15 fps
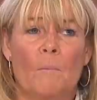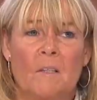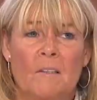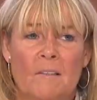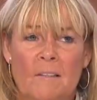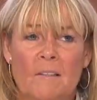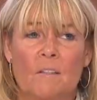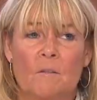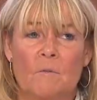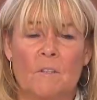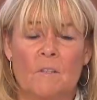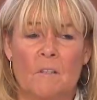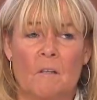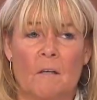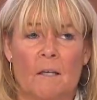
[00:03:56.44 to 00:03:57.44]
my sister
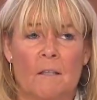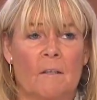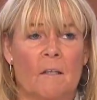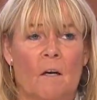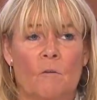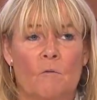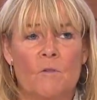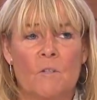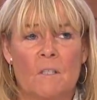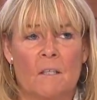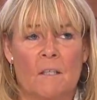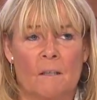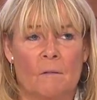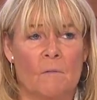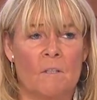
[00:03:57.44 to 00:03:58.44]
was diagnosed,
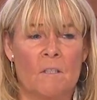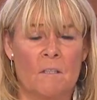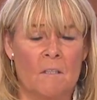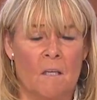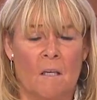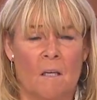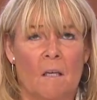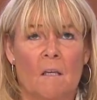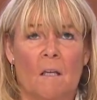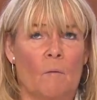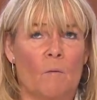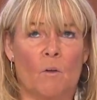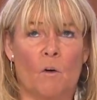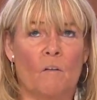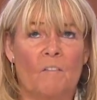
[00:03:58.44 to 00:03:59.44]
it was
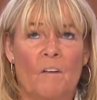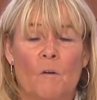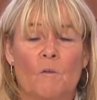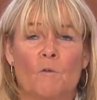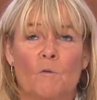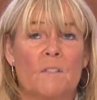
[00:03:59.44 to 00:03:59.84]
like we got a phone call